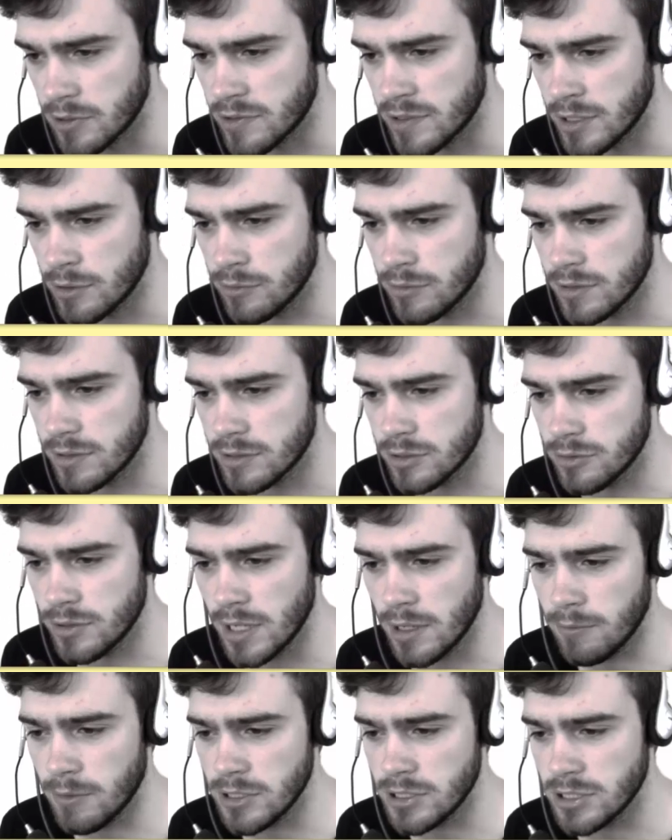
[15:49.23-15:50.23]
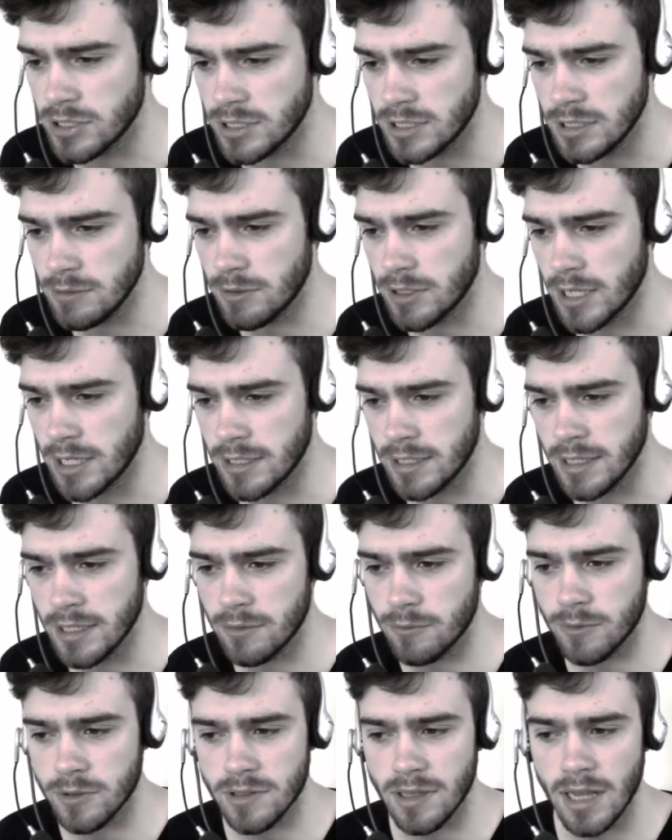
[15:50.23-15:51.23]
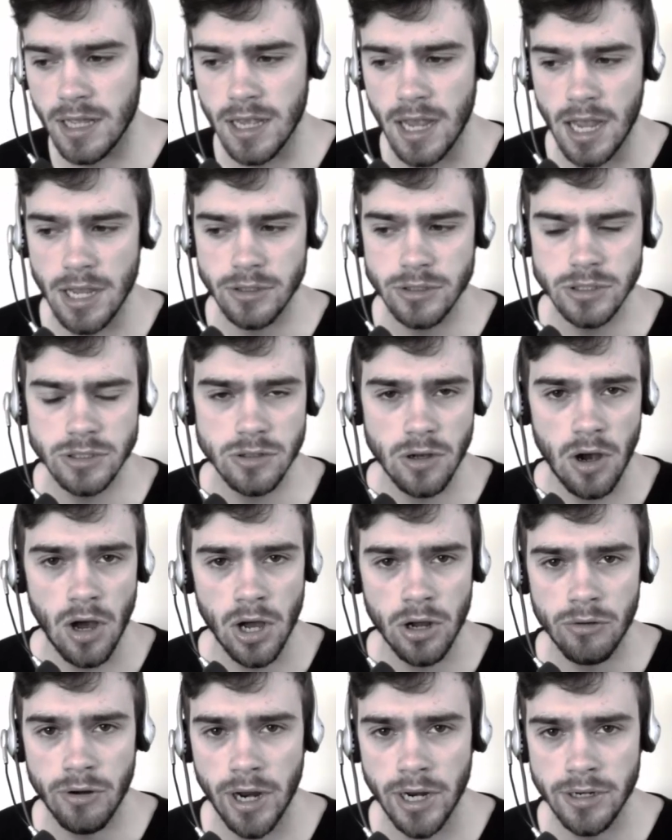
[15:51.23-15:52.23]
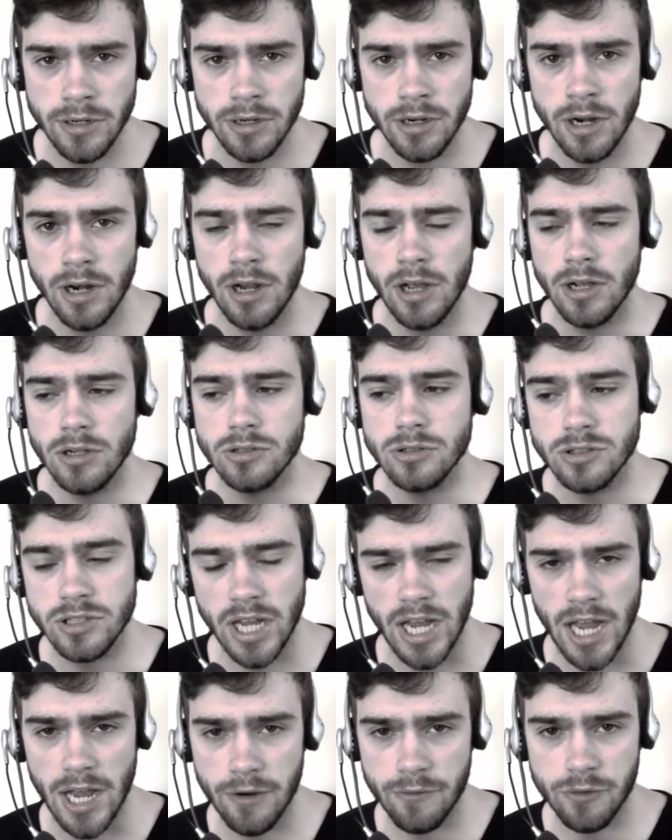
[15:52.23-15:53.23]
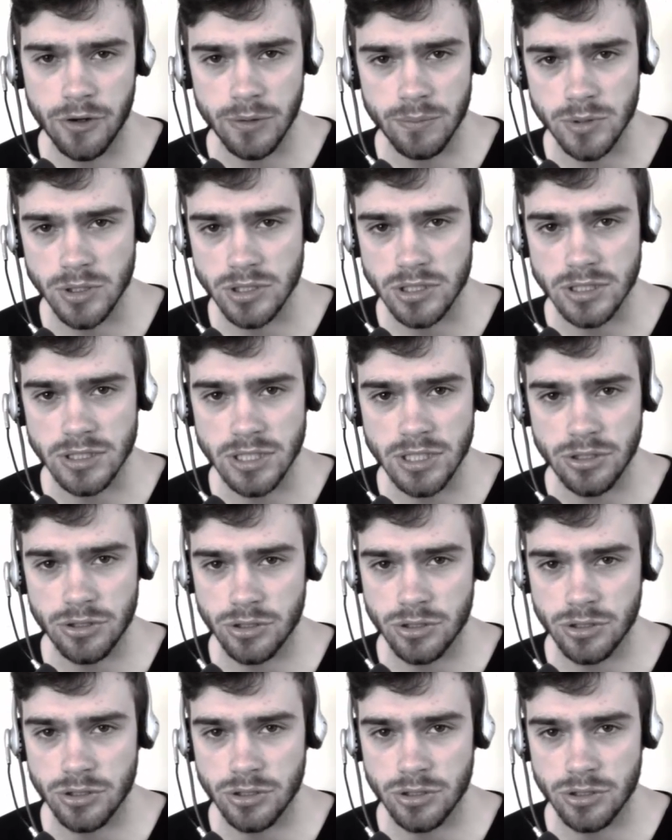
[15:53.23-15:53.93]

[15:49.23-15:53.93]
So now what you see what I did was like I used the Hog Rider to tank for the Musketeer,